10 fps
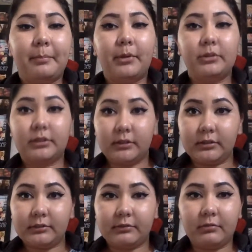Most
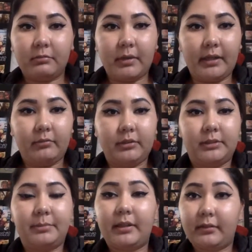of mine
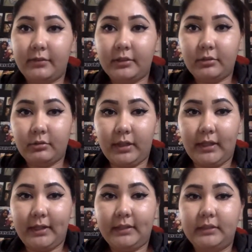was better visual
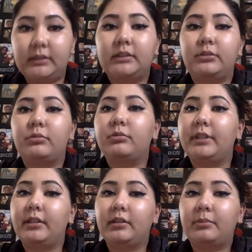aids, don't
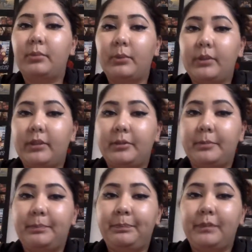lead on the
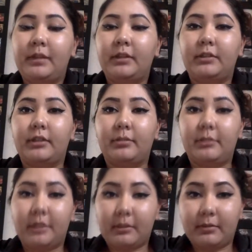podium so I could
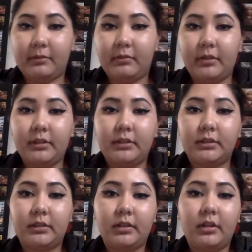project my
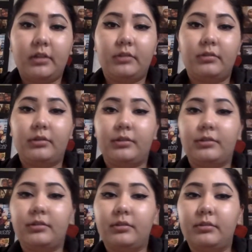voice, don't
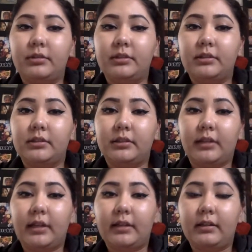use notes,
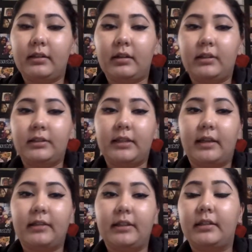eye
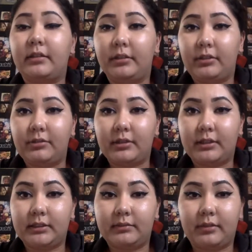contact, and use
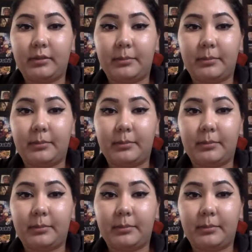less of